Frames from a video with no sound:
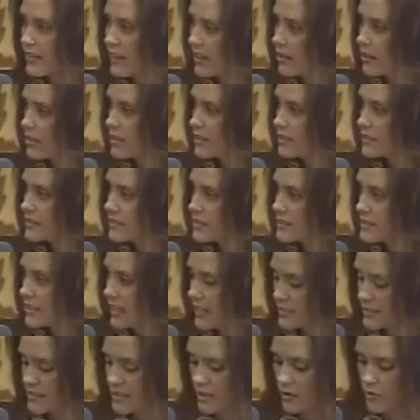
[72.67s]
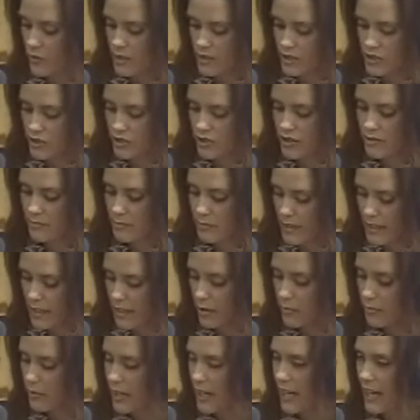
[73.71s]
That is the test that we should be
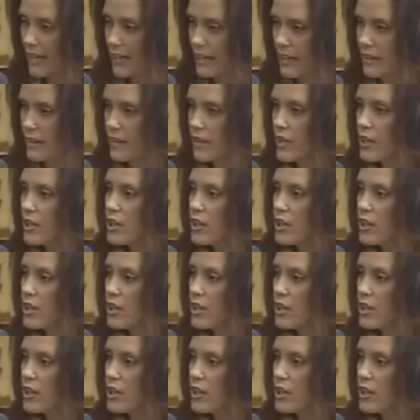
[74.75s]
applying.